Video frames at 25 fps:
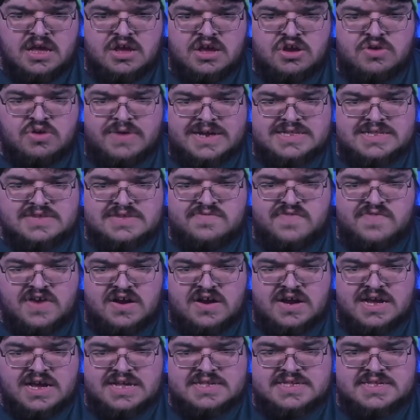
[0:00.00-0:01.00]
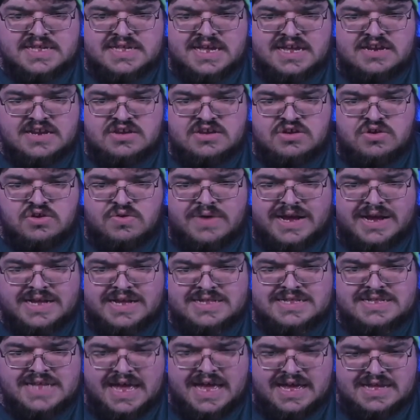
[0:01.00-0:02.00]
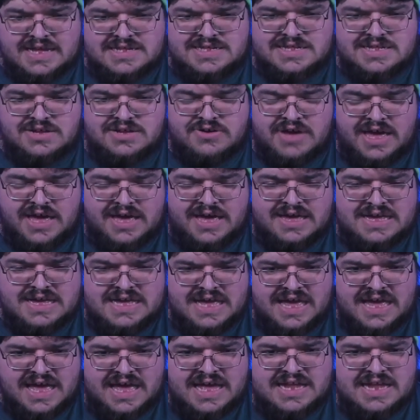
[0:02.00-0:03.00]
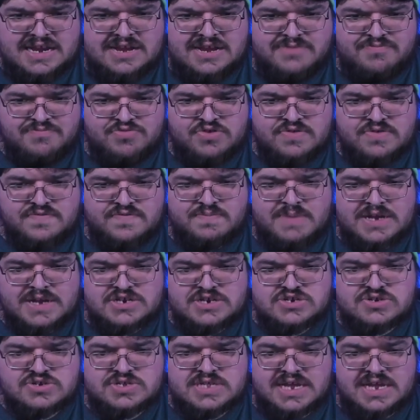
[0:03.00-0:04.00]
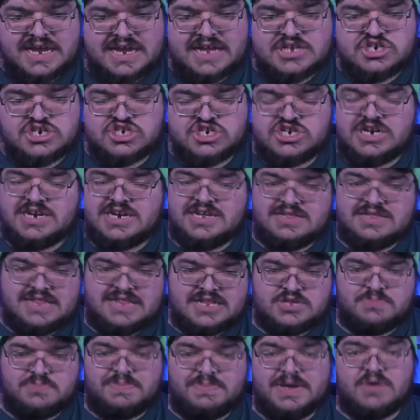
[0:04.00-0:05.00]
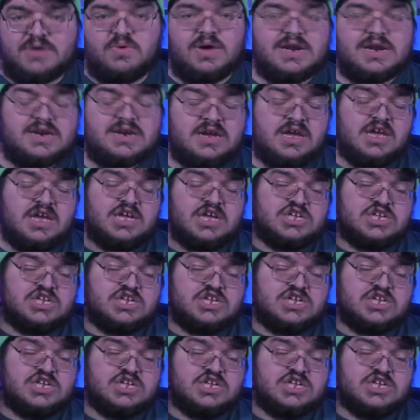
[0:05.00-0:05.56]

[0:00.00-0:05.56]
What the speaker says: Corrected various incorrect text. Okay. And improved measures against cheating. That's a big one.